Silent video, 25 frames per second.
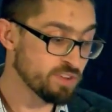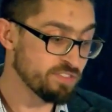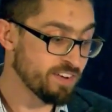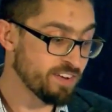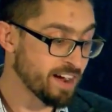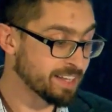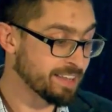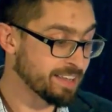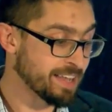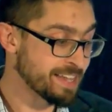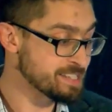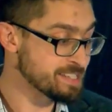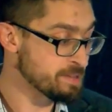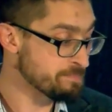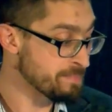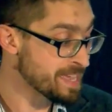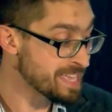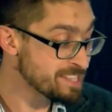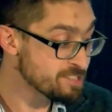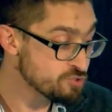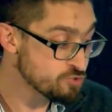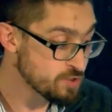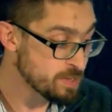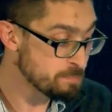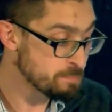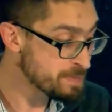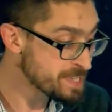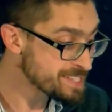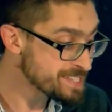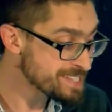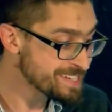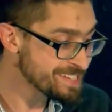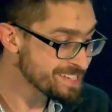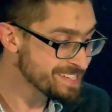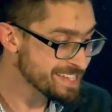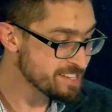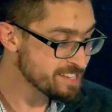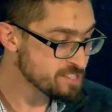revitalize a Main Street
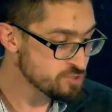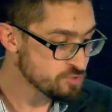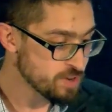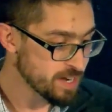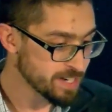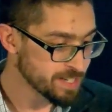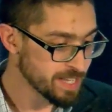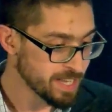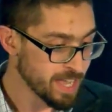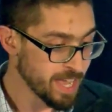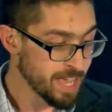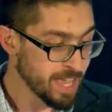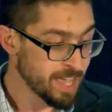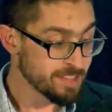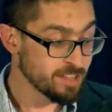business district.